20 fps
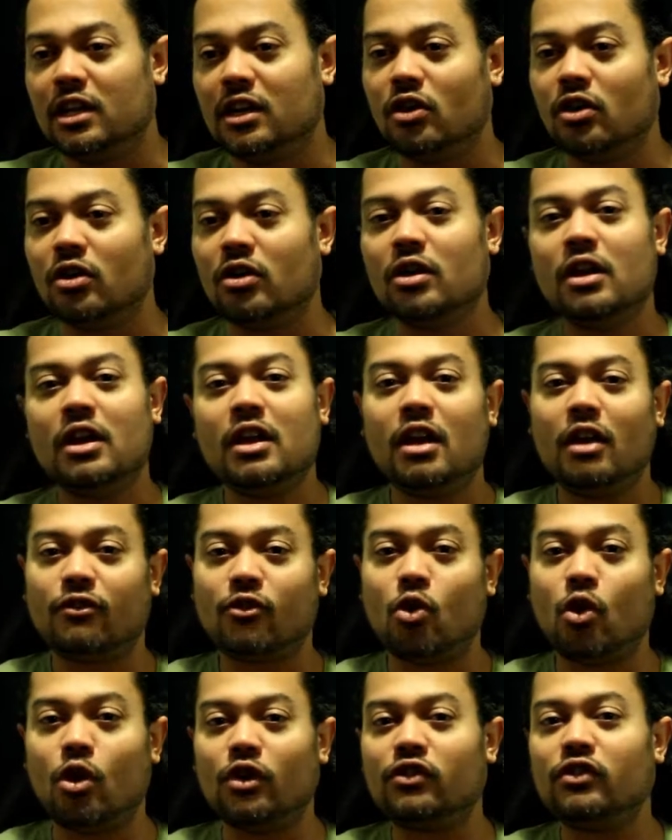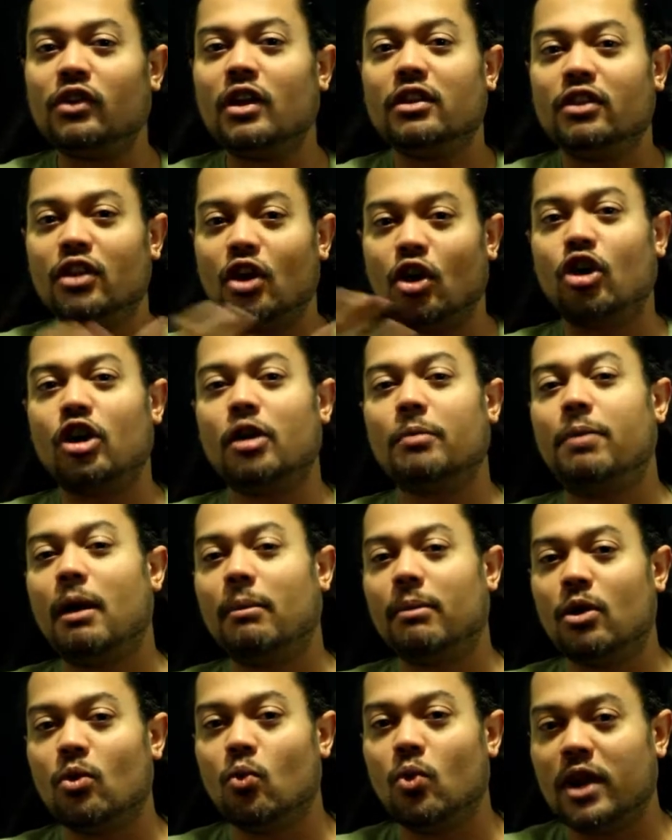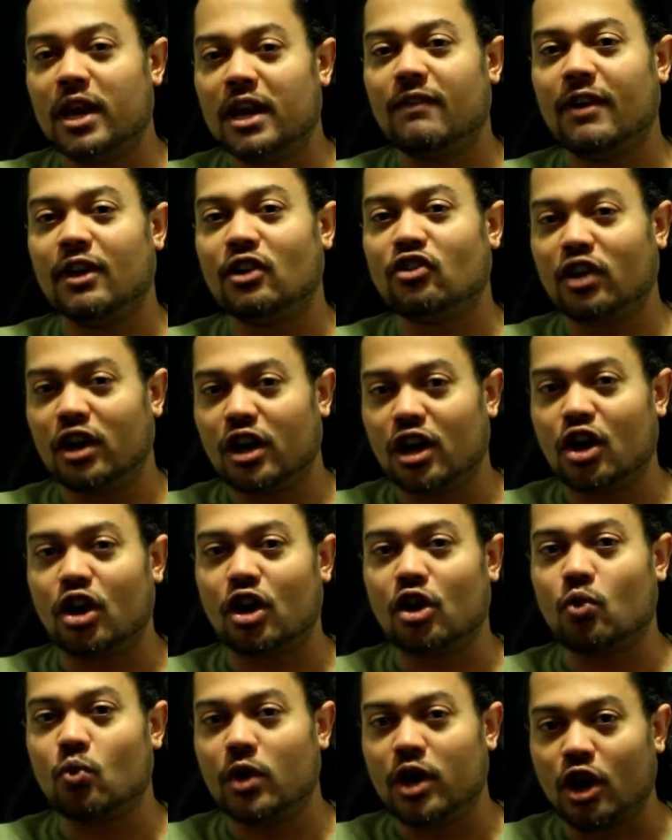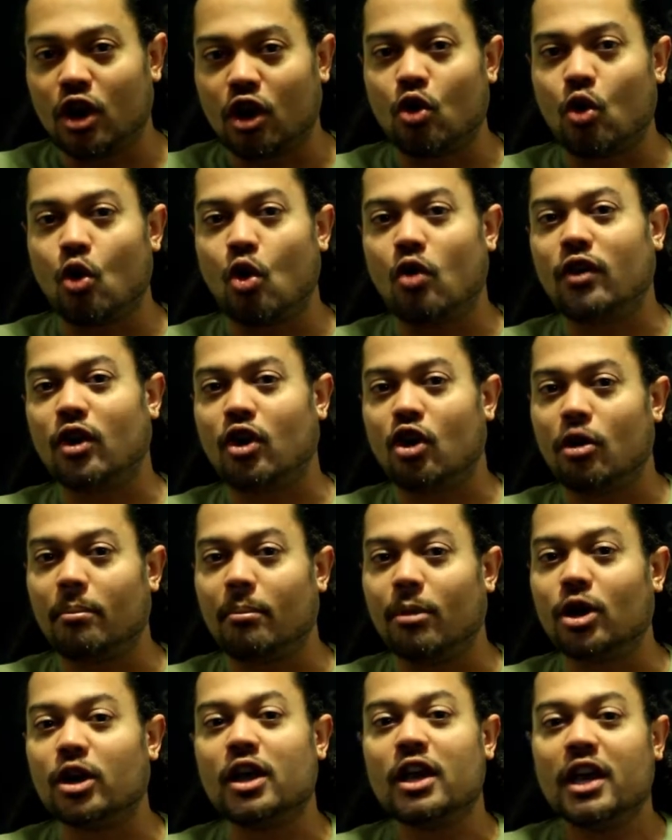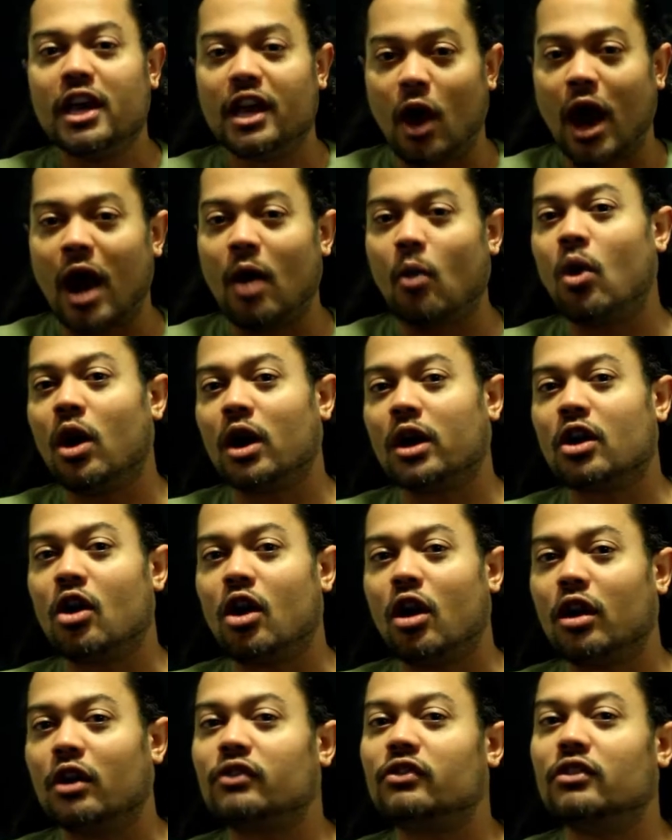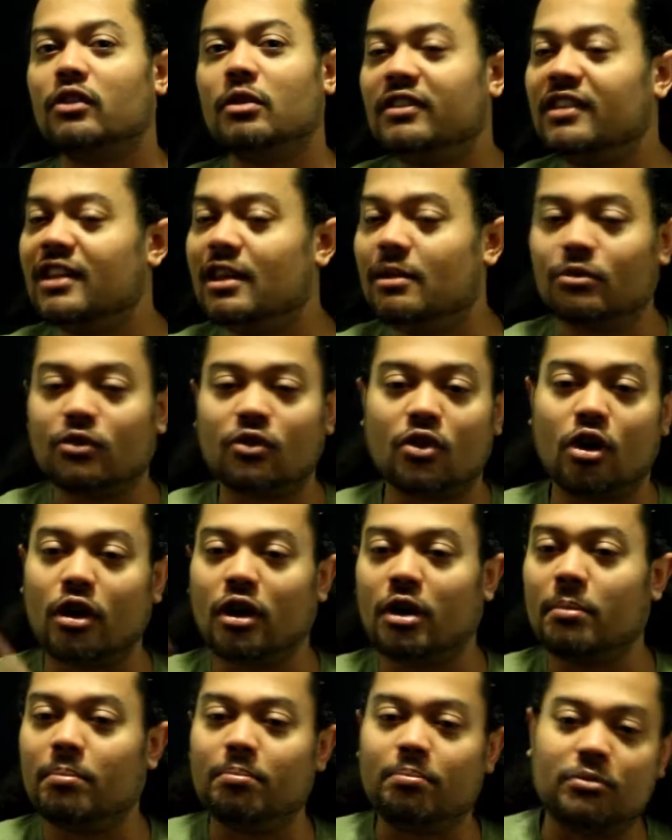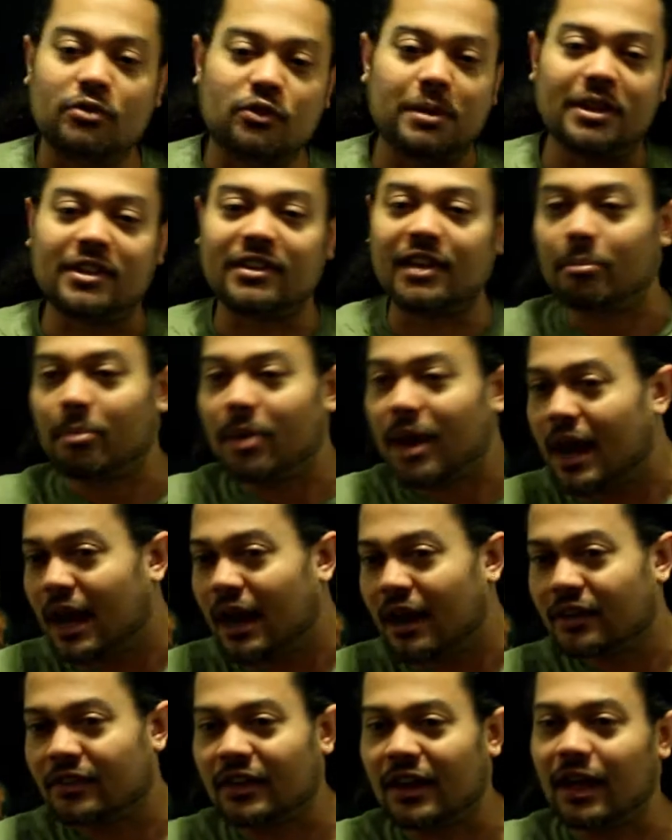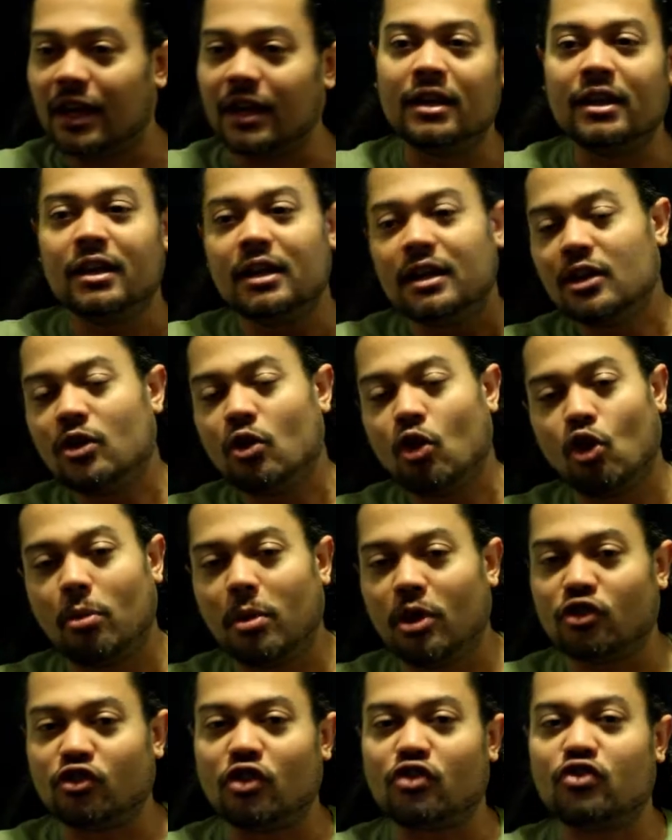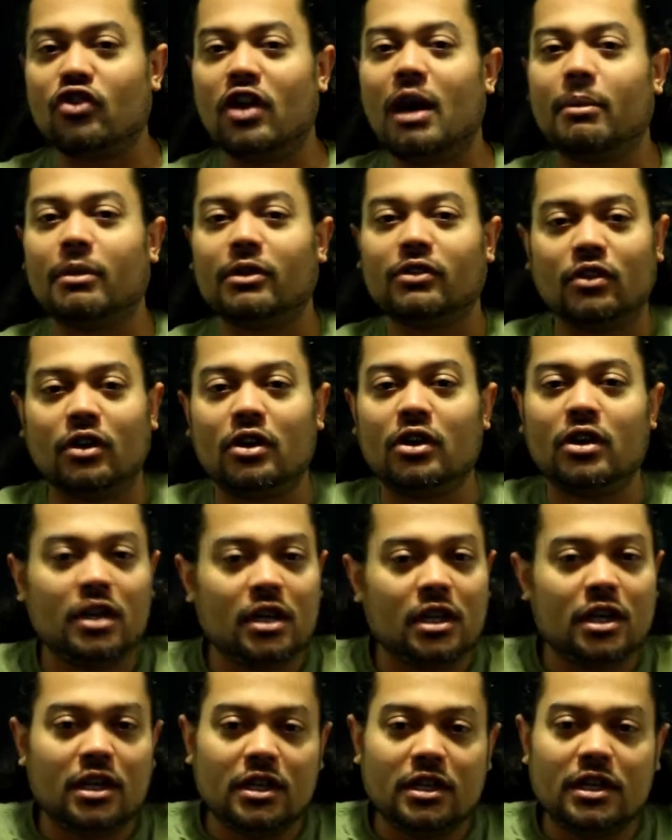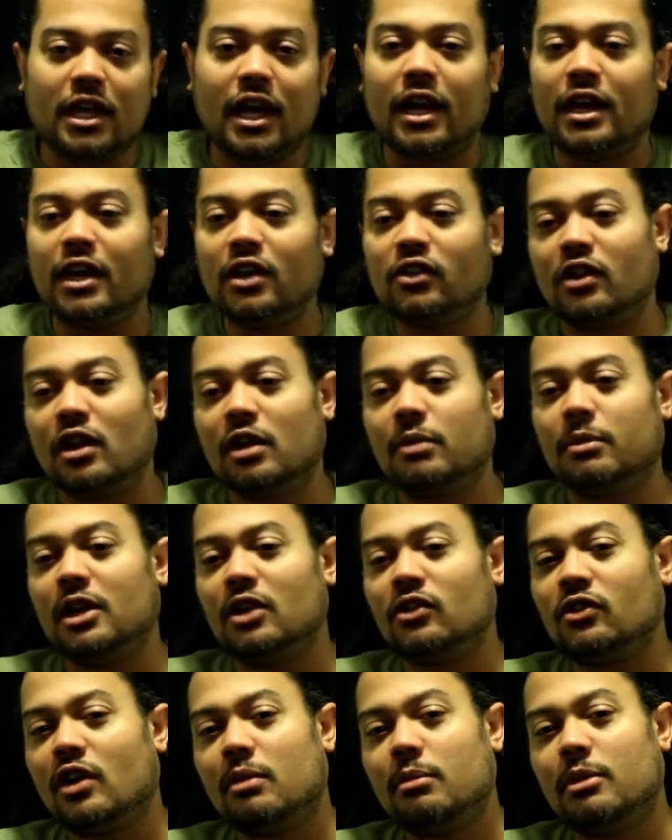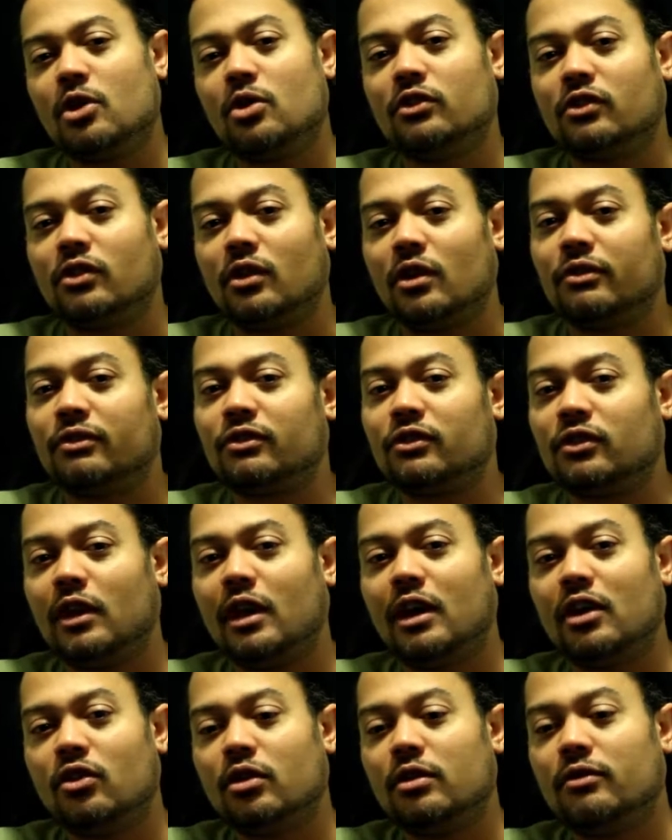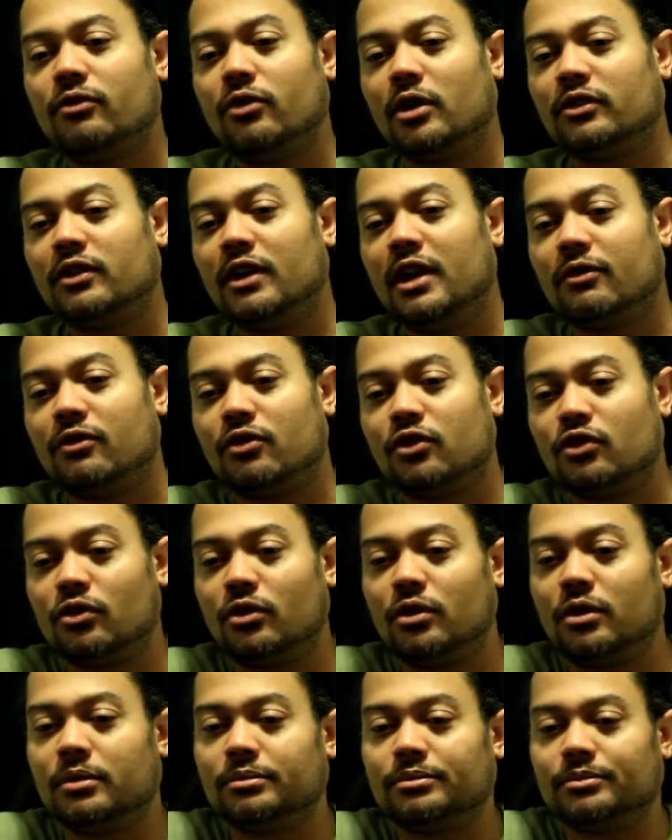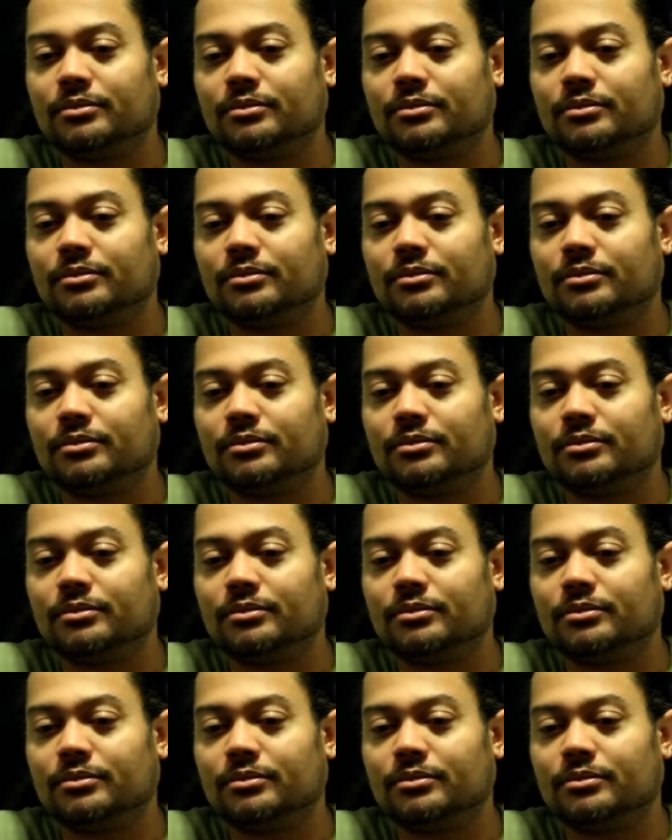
You know, of course, they're going to probably win eventually. They're going to win. They're going to overcome, but at what cost? The team's going to split apart and a whole bunch of drama. So yeah, it's gonna be good stuff. So I'm looking forward to that for sure.